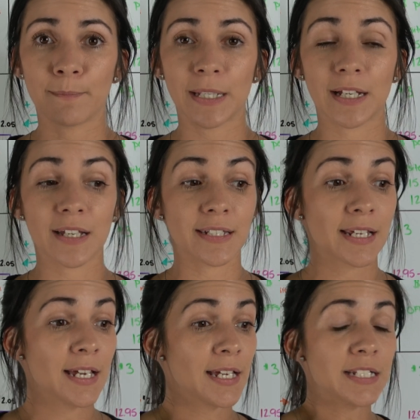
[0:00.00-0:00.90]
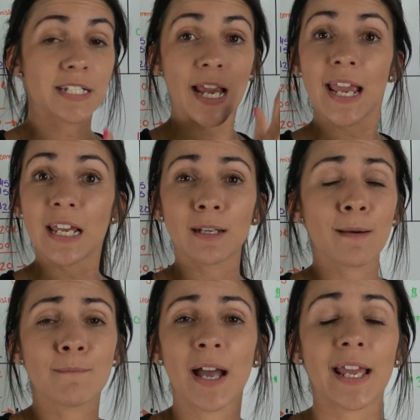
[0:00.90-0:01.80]
Because Jane
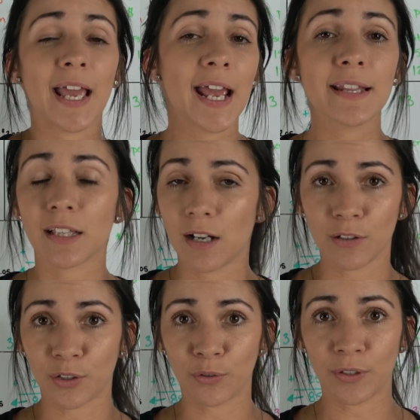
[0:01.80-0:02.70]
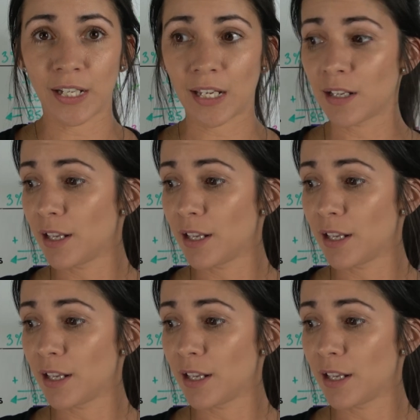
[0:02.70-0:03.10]
might hate the color green,